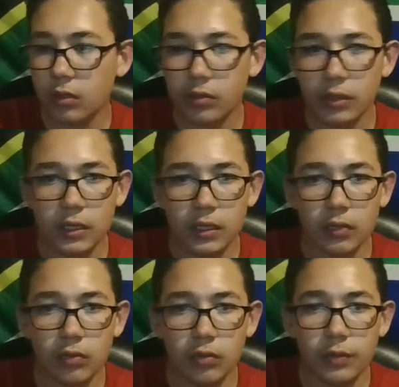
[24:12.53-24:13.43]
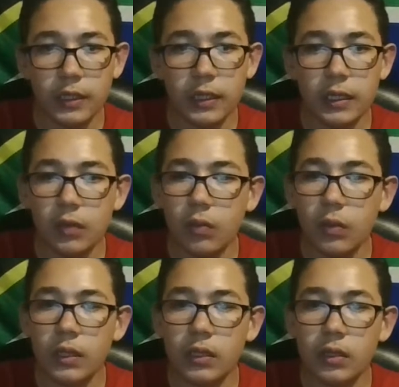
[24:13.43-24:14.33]
I reckon it will be a
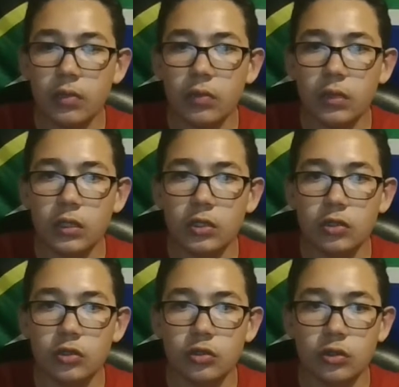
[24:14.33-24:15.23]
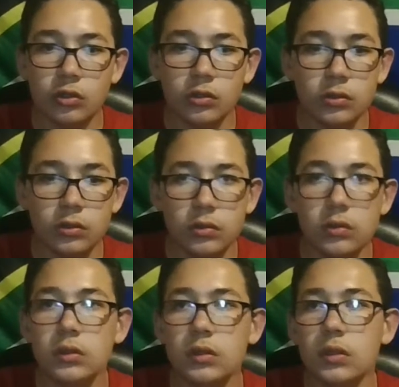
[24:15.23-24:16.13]
1-1 draw
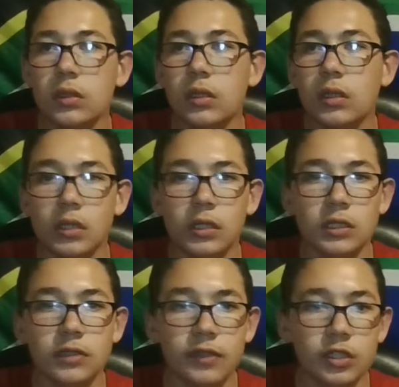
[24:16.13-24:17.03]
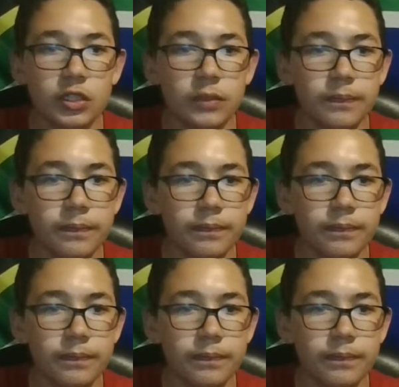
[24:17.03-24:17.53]
in this fixture.